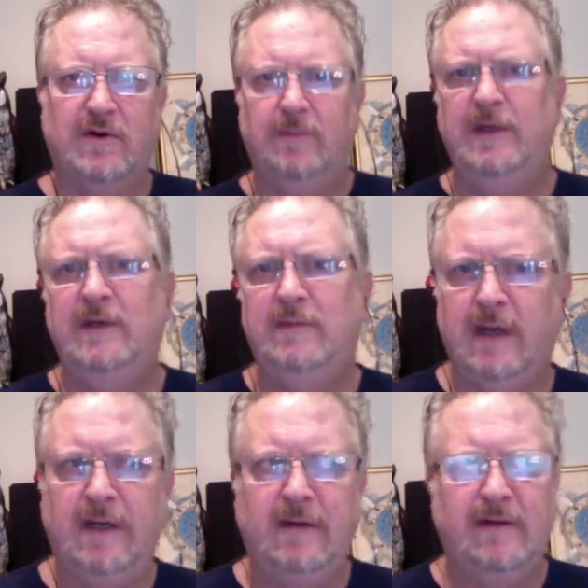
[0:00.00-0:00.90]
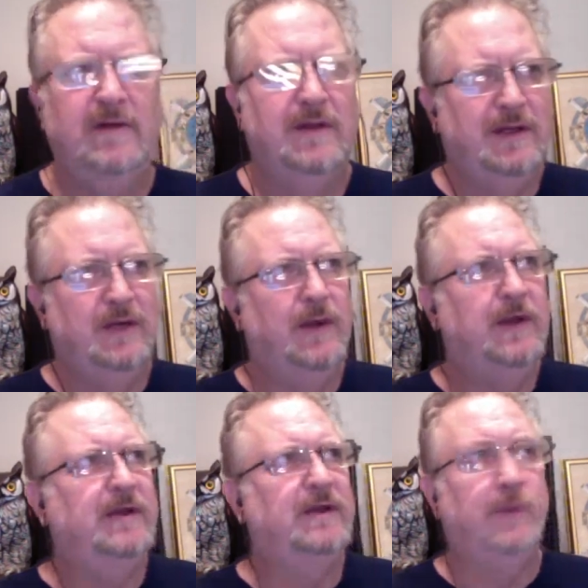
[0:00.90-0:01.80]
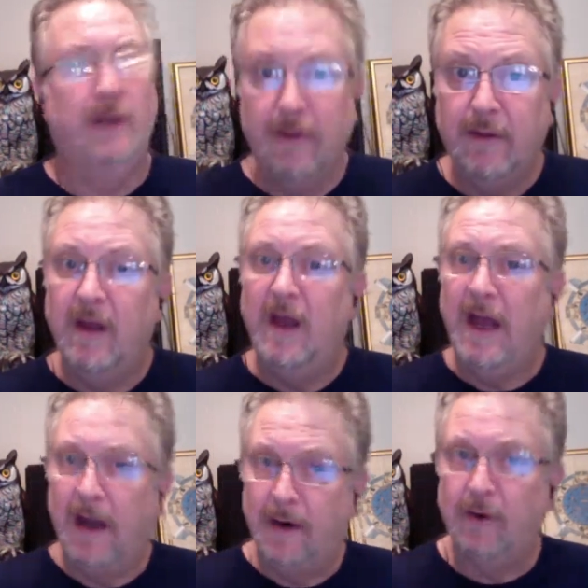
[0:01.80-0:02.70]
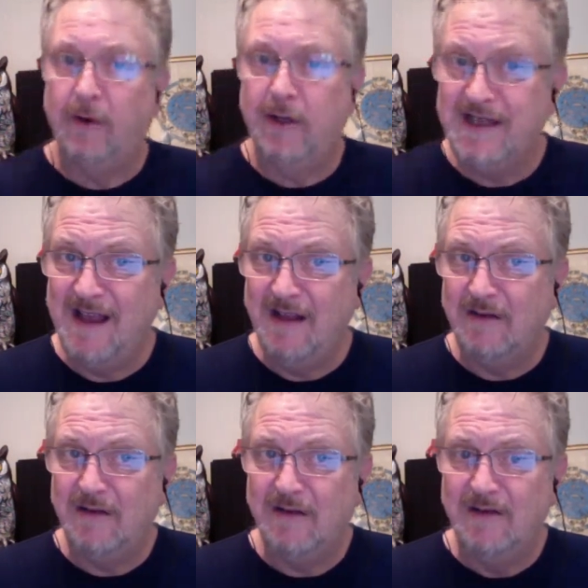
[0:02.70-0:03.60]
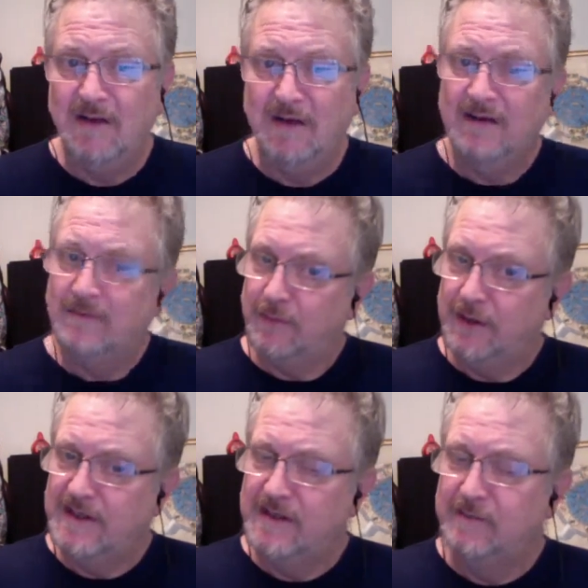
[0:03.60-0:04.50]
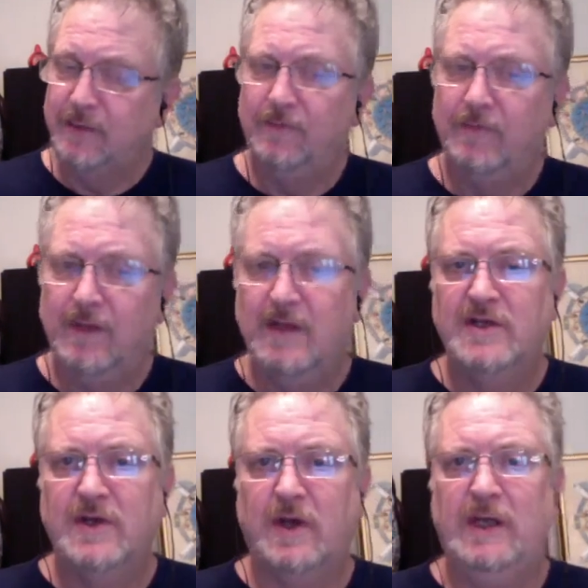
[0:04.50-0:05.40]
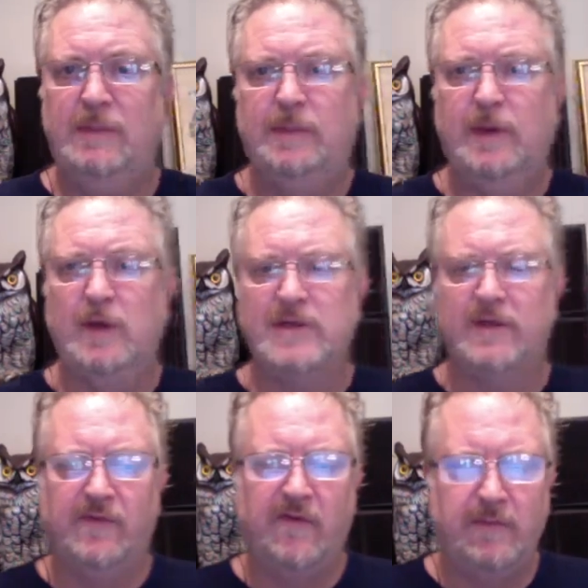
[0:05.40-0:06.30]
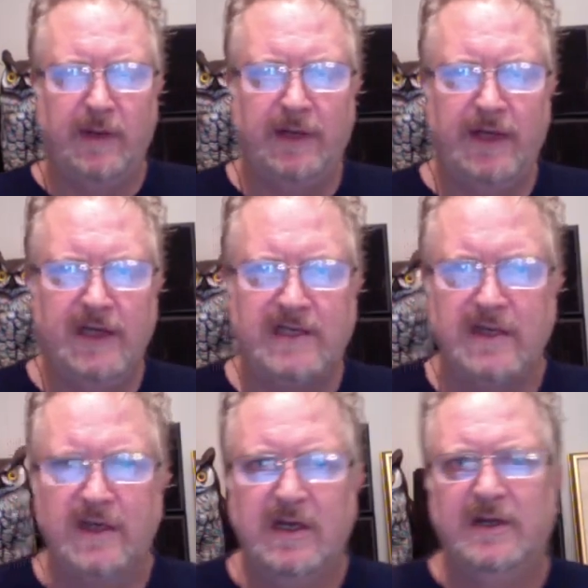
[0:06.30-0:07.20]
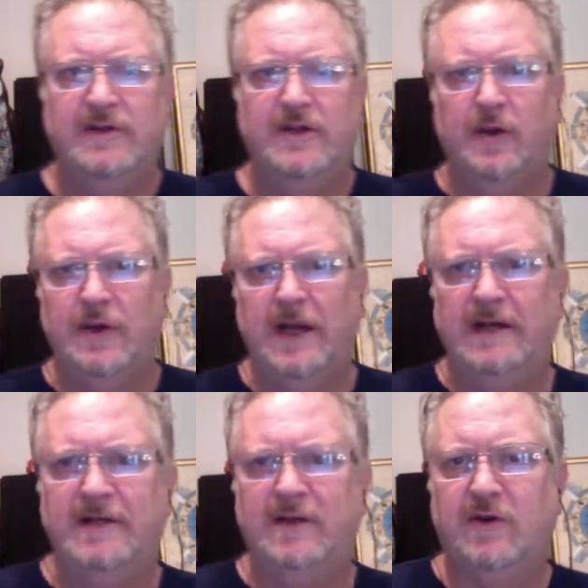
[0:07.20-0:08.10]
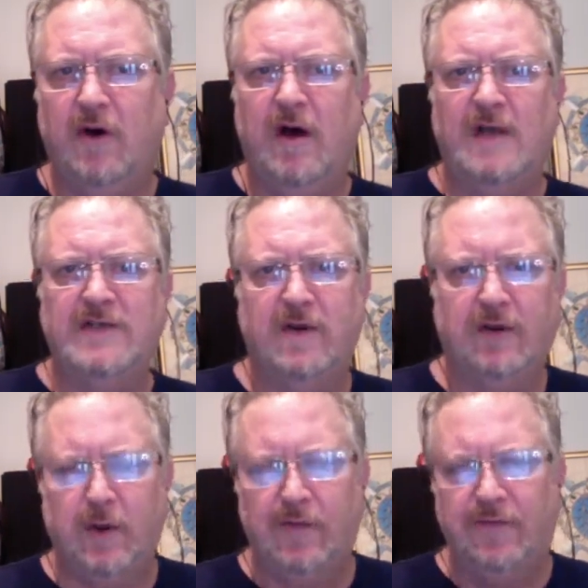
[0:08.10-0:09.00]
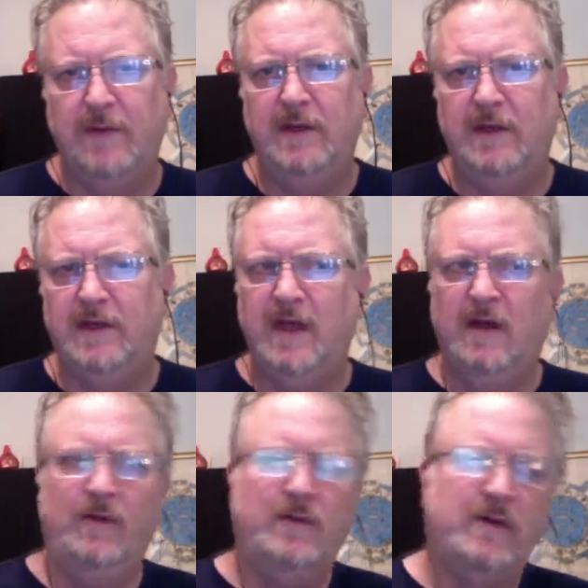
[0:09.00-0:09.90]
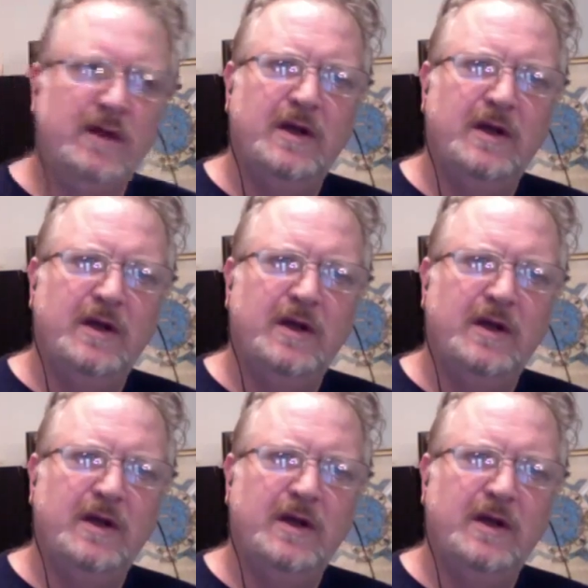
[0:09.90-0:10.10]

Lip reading: aren't being made theoretically without our consent. Pretty simple. So I'll keep you posted. For everybody that's donated to the cause or GoFundMe account,